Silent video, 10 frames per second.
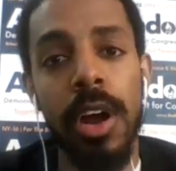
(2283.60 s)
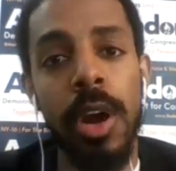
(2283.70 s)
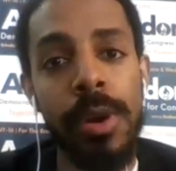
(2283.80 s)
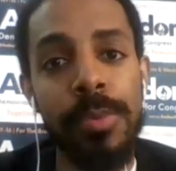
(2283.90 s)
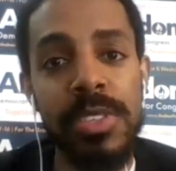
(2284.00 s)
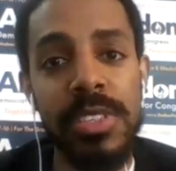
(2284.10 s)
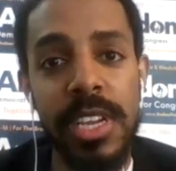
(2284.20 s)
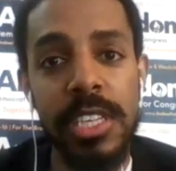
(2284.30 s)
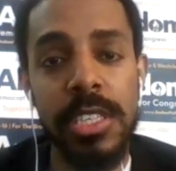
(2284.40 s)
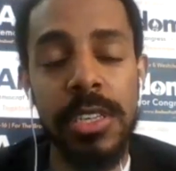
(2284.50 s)

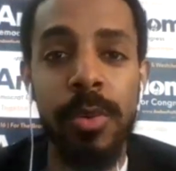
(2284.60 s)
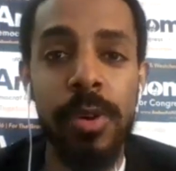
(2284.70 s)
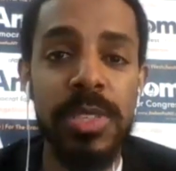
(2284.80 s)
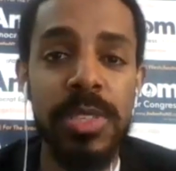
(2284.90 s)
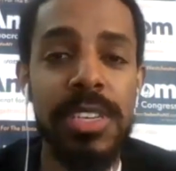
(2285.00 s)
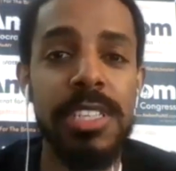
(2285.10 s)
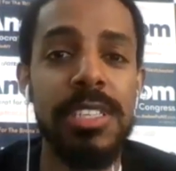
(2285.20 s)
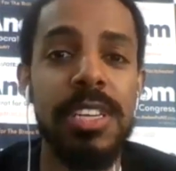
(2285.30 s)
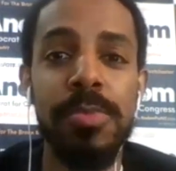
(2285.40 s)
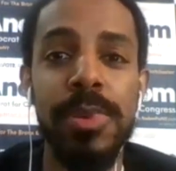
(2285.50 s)
representation
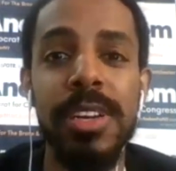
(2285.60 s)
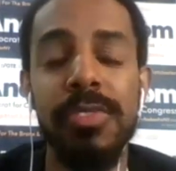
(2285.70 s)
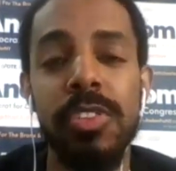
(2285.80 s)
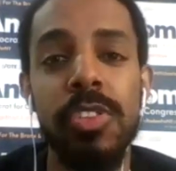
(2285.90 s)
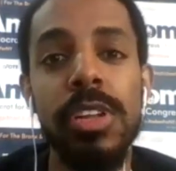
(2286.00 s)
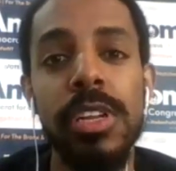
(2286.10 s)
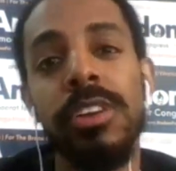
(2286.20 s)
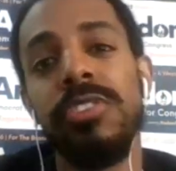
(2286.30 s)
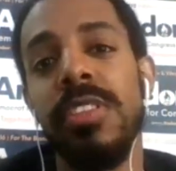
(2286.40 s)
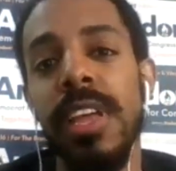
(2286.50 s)
has been here for 30
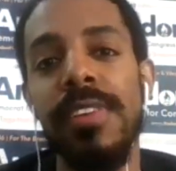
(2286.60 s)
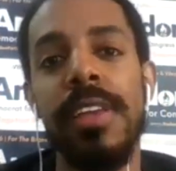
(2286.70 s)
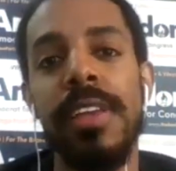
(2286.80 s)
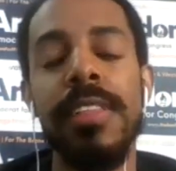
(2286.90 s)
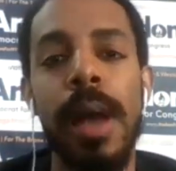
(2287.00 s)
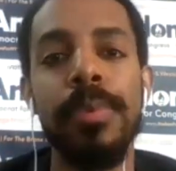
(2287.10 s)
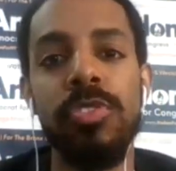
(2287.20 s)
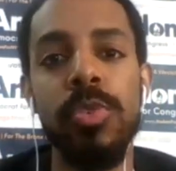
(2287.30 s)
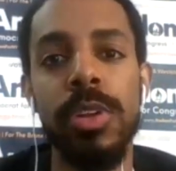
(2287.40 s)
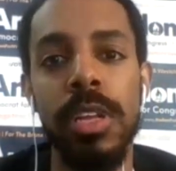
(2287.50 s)
years, and they've had the
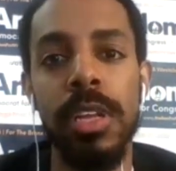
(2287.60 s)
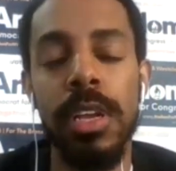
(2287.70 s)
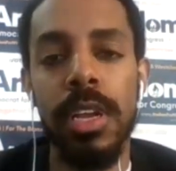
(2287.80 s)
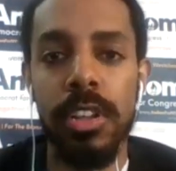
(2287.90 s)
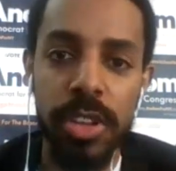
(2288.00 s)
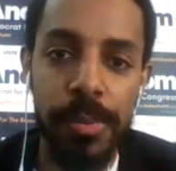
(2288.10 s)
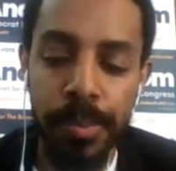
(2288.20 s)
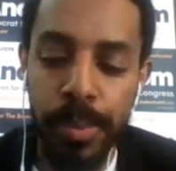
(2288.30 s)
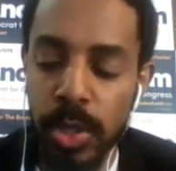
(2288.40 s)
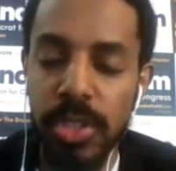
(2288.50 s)
opportunity to
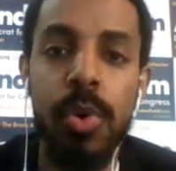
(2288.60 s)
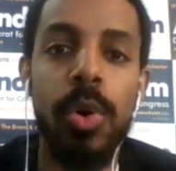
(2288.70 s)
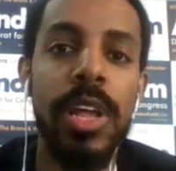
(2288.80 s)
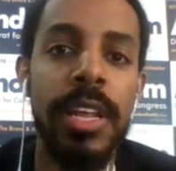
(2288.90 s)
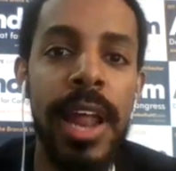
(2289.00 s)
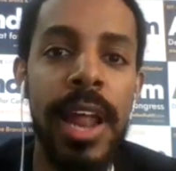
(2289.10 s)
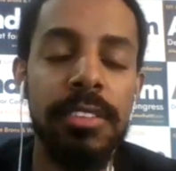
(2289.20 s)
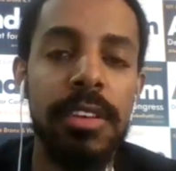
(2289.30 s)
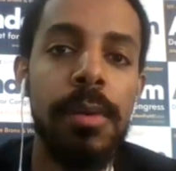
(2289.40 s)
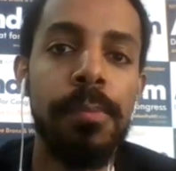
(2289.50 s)
push forward and
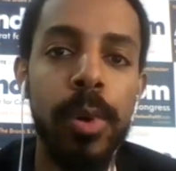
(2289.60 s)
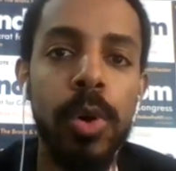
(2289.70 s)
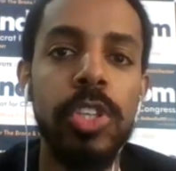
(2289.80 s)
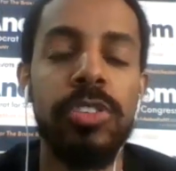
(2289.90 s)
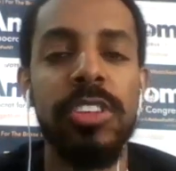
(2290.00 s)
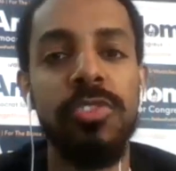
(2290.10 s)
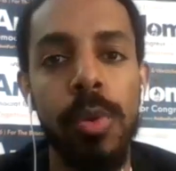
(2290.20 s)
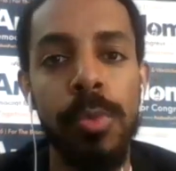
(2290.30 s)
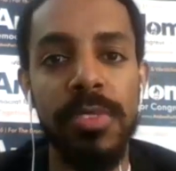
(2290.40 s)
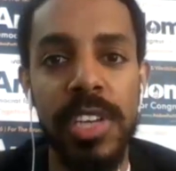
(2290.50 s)
enact bold
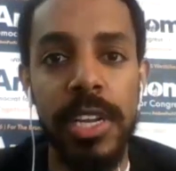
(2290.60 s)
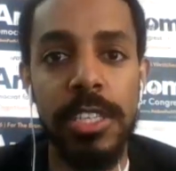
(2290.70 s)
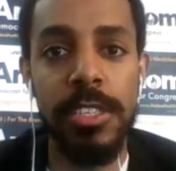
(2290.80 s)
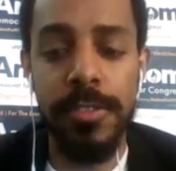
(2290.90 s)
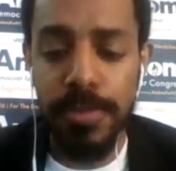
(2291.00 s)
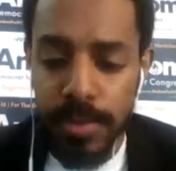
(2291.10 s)
transformative changes.